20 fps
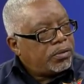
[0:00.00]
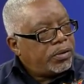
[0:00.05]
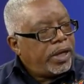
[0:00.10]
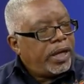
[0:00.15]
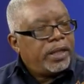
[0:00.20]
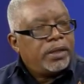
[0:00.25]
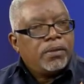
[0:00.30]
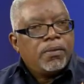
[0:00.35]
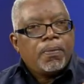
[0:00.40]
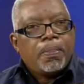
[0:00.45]

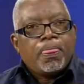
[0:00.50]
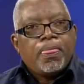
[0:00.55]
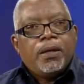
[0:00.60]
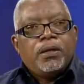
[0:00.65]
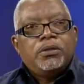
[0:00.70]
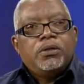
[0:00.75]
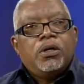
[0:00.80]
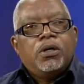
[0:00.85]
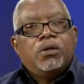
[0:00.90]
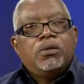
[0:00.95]
Right?
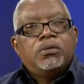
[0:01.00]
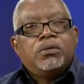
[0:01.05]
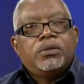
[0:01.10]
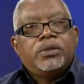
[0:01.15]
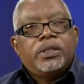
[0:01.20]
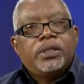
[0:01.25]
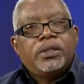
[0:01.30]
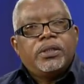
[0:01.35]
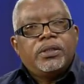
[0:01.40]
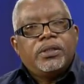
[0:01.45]
Now,
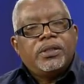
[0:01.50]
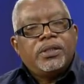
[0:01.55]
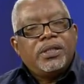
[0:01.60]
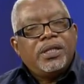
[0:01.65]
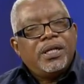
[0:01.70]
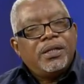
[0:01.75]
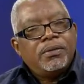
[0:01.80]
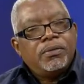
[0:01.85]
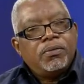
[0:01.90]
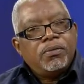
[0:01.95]

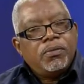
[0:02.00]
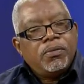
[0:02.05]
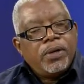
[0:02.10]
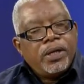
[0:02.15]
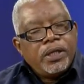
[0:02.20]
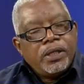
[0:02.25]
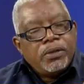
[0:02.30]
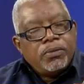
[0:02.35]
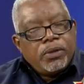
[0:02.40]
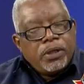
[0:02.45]

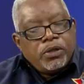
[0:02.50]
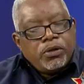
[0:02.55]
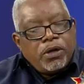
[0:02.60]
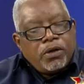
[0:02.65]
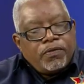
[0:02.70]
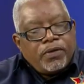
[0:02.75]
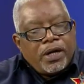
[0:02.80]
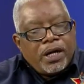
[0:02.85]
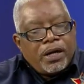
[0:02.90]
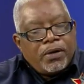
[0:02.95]
when you
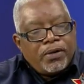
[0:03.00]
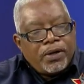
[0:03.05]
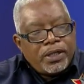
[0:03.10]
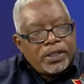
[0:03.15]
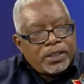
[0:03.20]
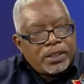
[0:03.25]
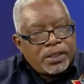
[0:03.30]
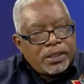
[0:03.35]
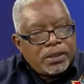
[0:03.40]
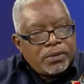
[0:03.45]
have a
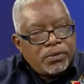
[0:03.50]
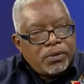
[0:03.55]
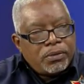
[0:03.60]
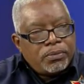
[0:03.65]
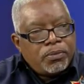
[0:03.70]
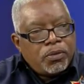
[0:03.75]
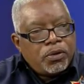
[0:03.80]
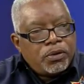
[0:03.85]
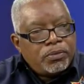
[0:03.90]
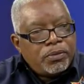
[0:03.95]
RIC
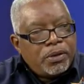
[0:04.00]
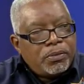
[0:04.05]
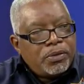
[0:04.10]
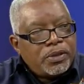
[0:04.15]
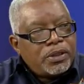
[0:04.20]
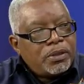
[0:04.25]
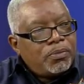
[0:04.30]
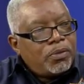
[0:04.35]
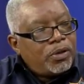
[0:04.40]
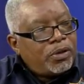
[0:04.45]
with board
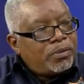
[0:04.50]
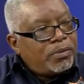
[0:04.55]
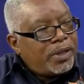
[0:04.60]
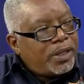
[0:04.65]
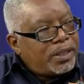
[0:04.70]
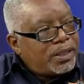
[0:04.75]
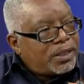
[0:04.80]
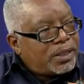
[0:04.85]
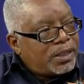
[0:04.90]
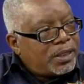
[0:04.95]
members appointed
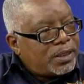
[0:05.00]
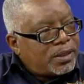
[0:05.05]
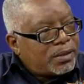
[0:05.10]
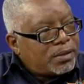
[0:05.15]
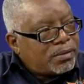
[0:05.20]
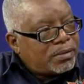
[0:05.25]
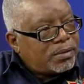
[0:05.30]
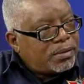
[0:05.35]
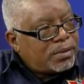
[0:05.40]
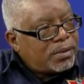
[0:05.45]
by the
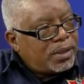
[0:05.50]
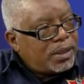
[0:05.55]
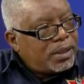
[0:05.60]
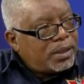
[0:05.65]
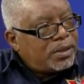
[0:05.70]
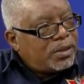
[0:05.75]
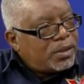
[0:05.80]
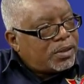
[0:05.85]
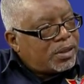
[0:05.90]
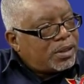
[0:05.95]
state, it
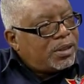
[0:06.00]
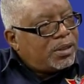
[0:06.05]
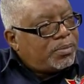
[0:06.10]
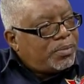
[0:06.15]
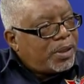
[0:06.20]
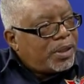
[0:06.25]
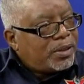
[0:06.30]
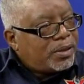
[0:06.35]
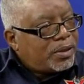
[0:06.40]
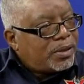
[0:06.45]
is not
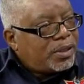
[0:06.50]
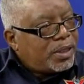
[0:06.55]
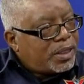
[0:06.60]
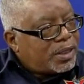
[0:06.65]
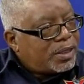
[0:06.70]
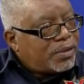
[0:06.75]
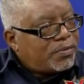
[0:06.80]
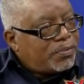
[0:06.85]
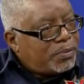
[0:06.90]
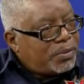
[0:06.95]
independent.
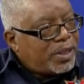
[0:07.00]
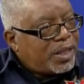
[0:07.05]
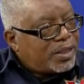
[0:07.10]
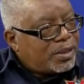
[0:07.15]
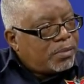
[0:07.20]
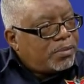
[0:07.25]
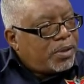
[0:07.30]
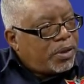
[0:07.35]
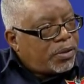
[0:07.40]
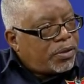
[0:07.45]

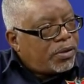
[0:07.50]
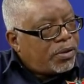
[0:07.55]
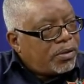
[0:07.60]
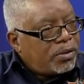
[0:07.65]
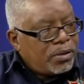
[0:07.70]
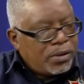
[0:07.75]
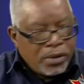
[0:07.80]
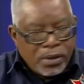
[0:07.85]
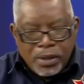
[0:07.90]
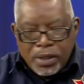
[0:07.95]
That's a myth.
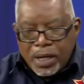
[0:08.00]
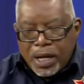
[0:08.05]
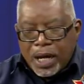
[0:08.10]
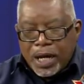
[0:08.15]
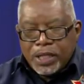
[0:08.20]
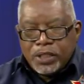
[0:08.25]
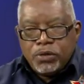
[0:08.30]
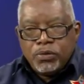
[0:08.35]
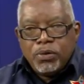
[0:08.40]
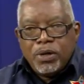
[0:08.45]

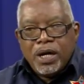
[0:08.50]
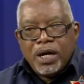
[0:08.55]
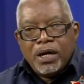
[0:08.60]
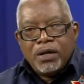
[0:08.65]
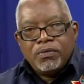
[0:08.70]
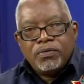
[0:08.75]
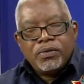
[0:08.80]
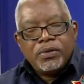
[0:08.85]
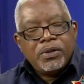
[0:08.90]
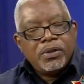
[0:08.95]
And you
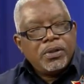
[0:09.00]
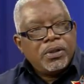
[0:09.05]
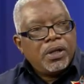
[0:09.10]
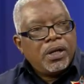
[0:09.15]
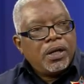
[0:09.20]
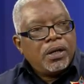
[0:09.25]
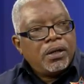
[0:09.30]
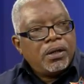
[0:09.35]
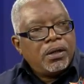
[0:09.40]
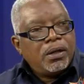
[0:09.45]
have
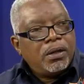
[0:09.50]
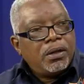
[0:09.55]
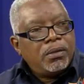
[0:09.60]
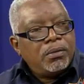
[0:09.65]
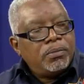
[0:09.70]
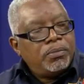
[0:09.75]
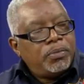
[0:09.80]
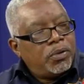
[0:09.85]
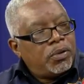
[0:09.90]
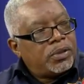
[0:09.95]

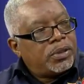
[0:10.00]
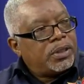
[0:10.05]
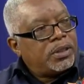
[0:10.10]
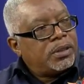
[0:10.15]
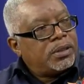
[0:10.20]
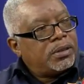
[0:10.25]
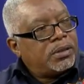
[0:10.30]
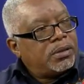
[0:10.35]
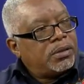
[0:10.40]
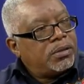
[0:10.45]
an
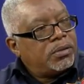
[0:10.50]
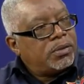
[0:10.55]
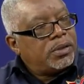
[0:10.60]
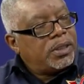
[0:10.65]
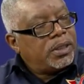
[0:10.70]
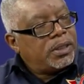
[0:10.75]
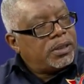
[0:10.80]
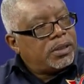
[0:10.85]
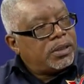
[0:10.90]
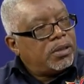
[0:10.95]
important
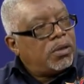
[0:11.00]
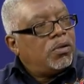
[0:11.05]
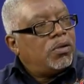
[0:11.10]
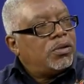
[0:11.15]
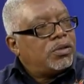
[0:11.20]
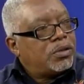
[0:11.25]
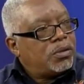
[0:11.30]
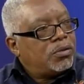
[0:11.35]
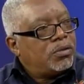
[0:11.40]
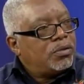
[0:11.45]
utility
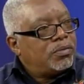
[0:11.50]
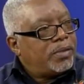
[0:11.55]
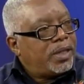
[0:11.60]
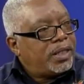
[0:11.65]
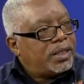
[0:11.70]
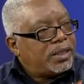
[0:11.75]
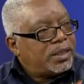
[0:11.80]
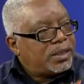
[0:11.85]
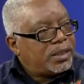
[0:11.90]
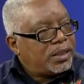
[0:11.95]
also owned
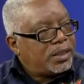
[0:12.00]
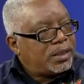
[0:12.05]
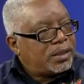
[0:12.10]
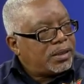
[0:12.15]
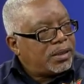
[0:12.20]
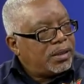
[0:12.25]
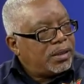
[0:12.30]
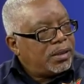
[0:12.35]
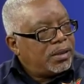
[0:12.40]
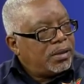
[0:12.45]
by the
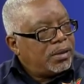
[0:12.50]
state.